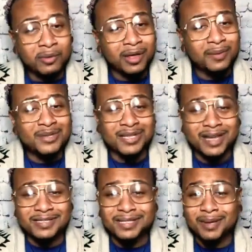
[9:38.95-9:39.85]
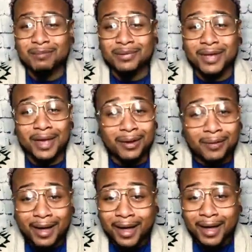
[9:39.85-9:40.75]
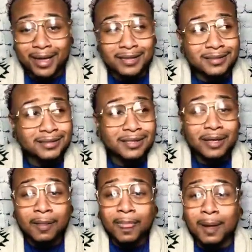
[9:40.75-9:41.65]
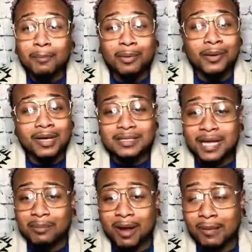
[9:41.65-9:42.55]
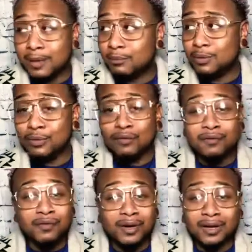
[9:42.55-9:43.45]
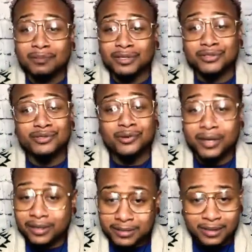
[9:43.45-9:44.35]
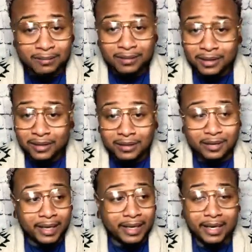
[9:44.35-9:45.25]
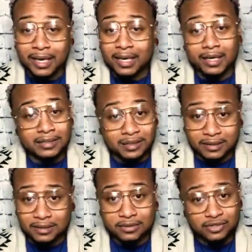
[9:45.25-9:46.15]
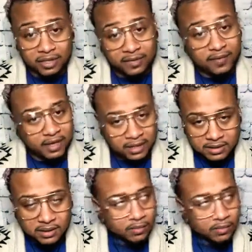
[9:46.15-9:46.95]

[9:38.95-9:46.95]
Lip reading: It was like some ghetto-ass boys that probably moved from Detroit or something in Atlanta trying to fight us.